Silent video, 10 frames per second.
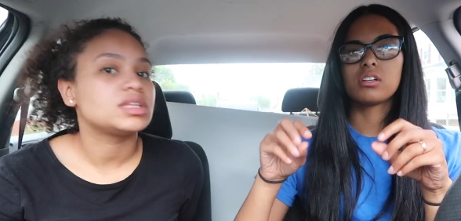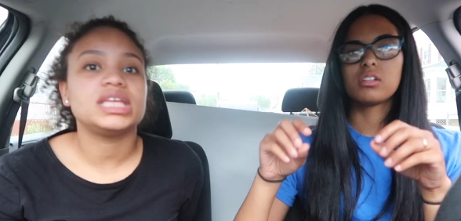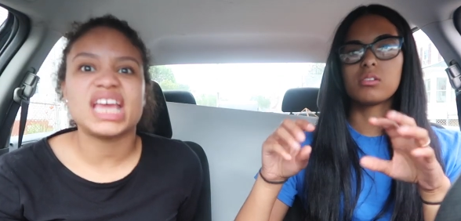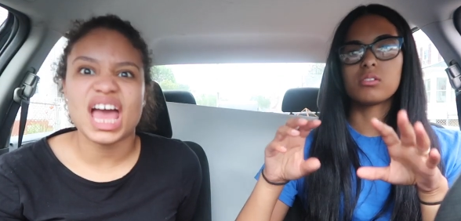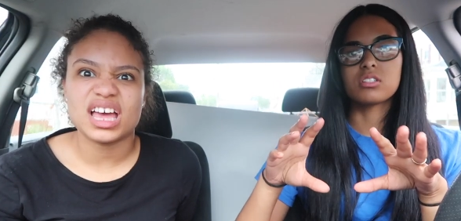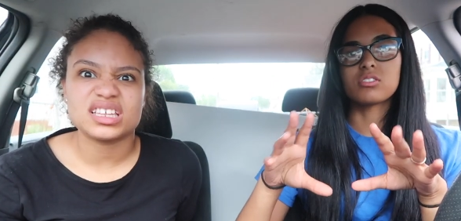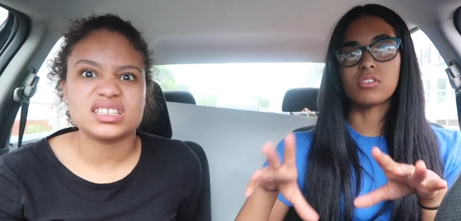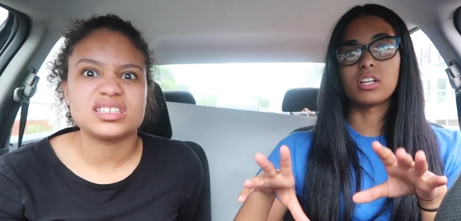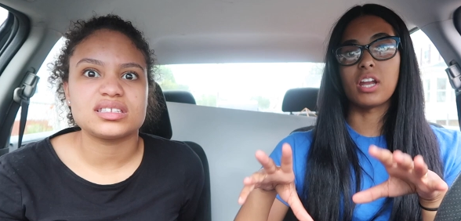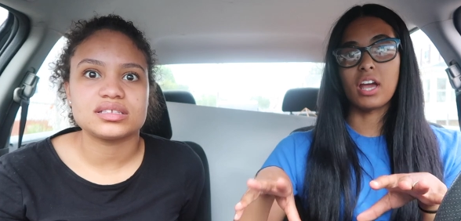Speaker 1: Yes. Which
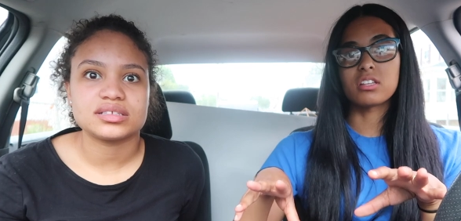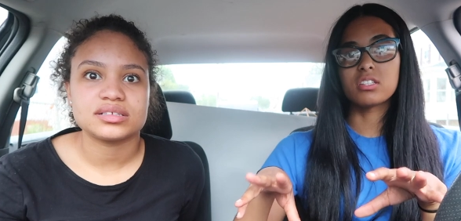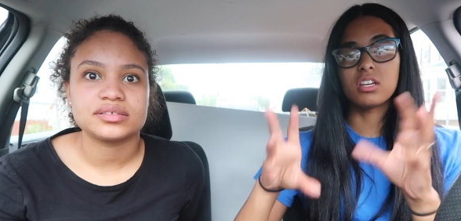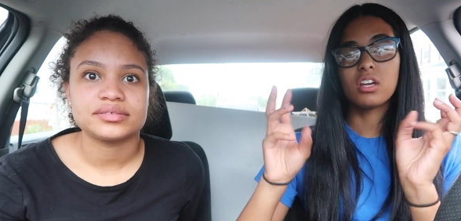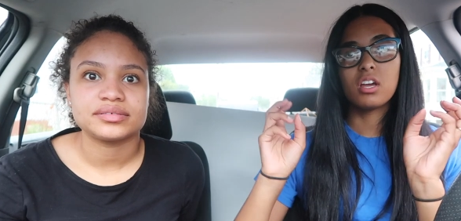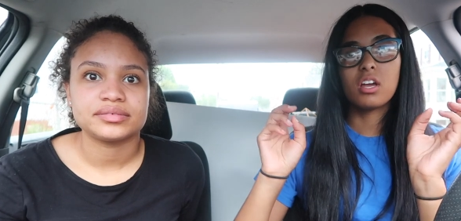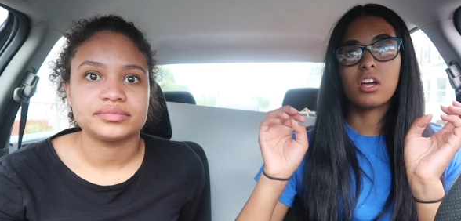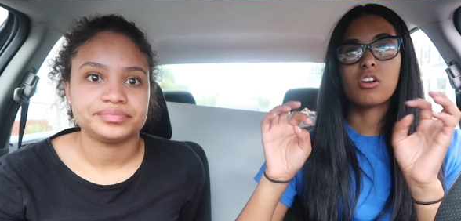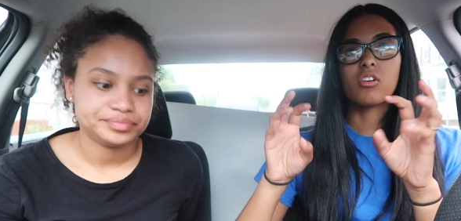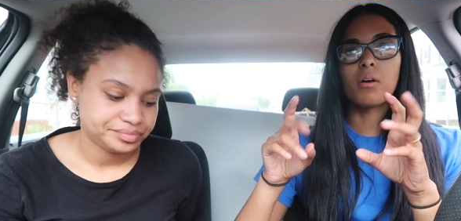is really nasty.
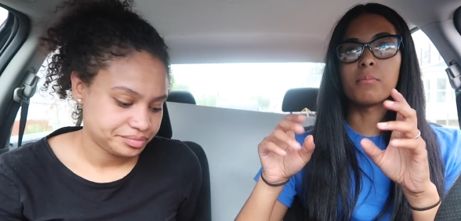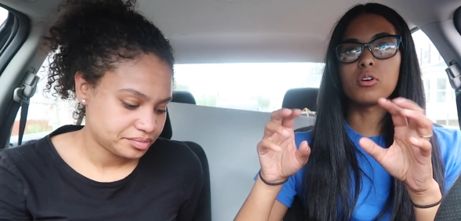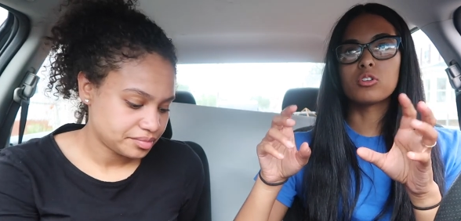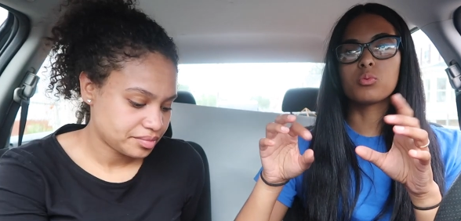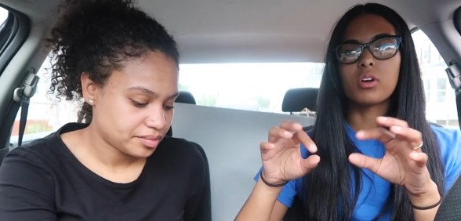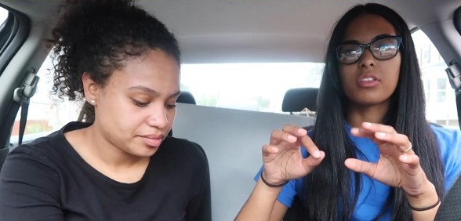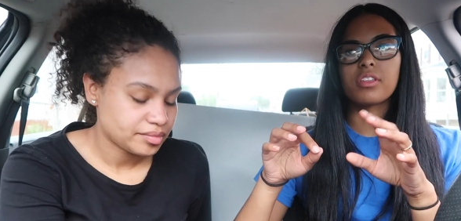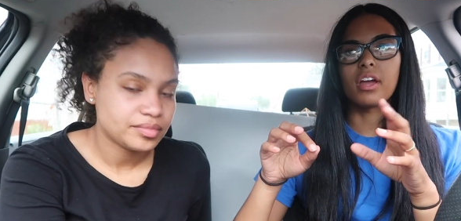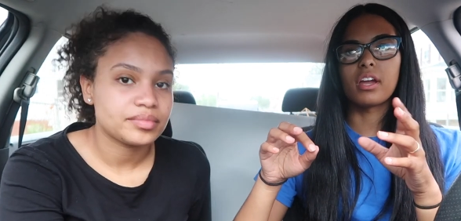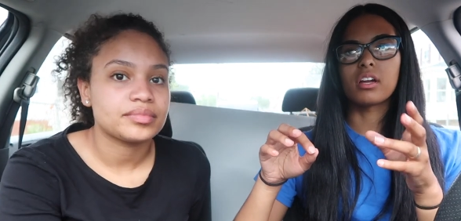Crumbled
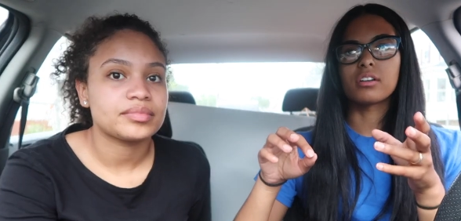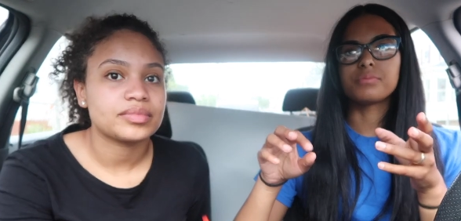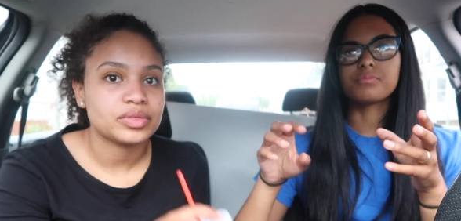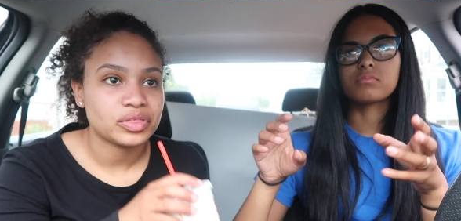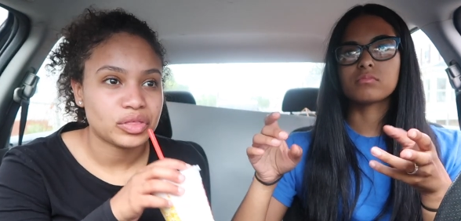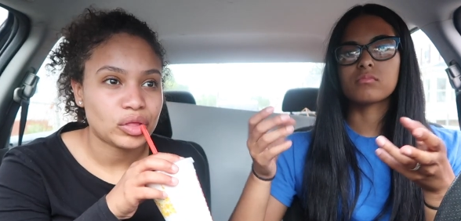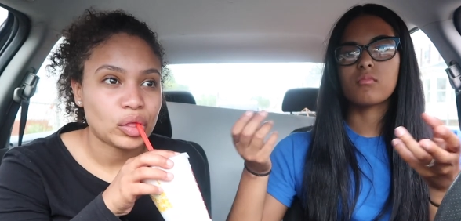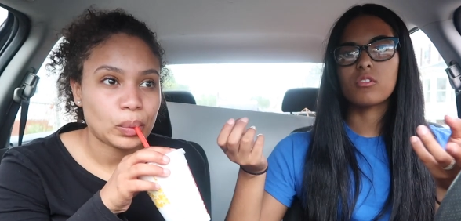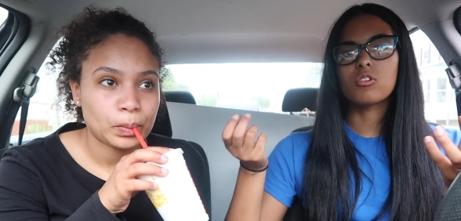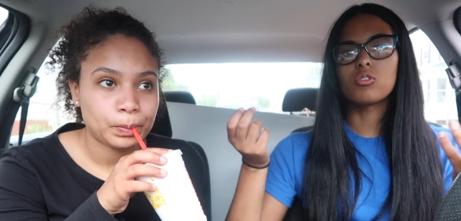with like,
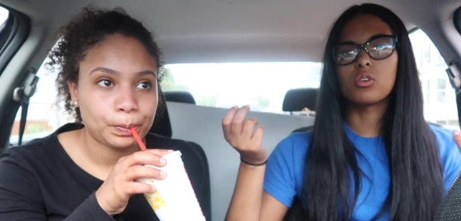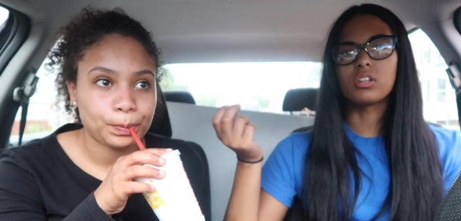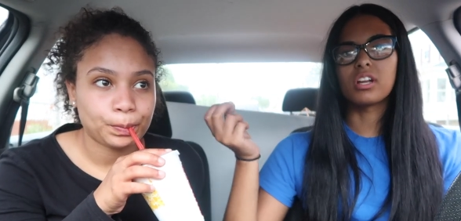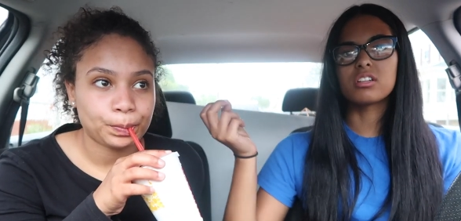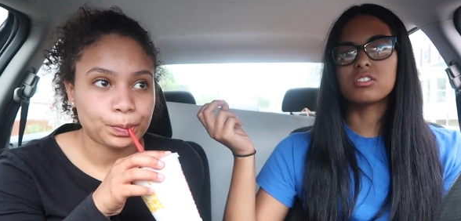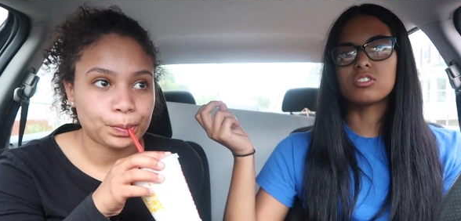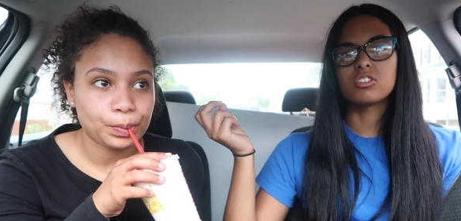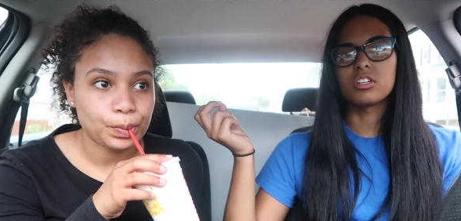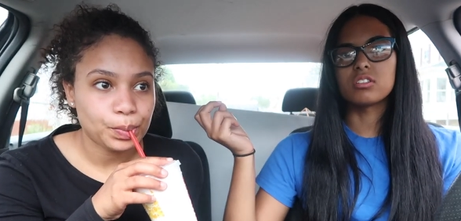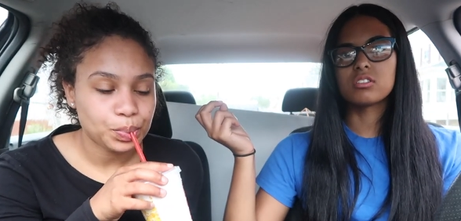you know, lettuce
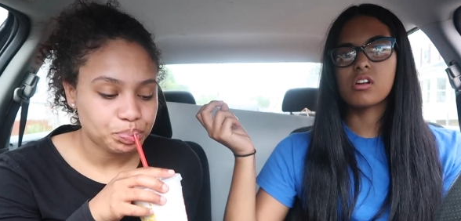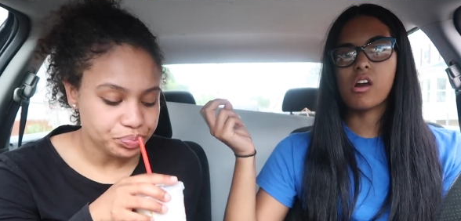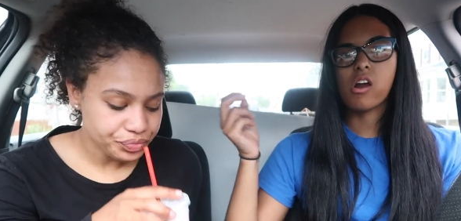and cheese.